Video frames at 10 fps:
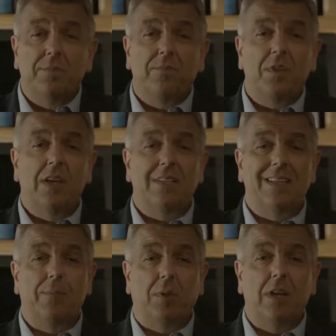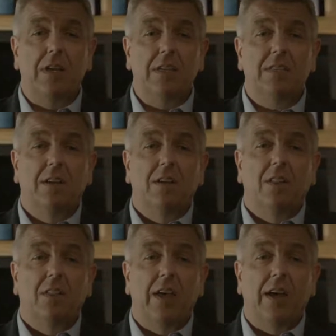It's a place
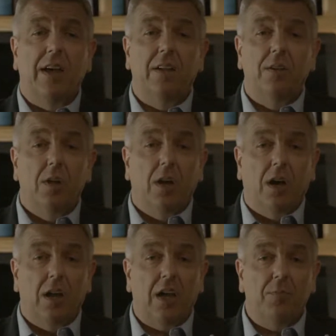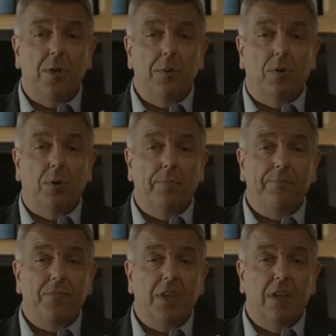that a lot of people,
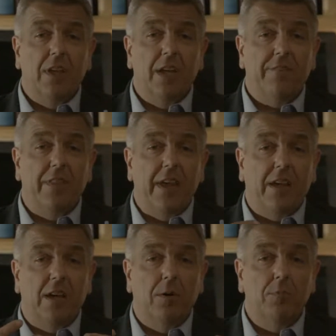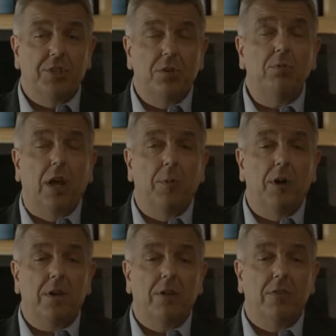if they come to Lubbock,
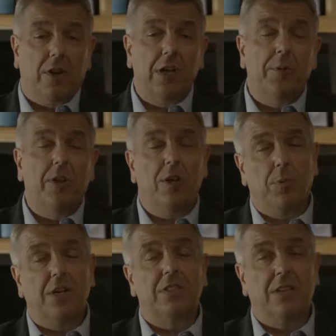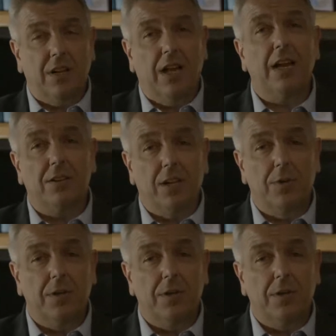they're coming here because they like Lubbock.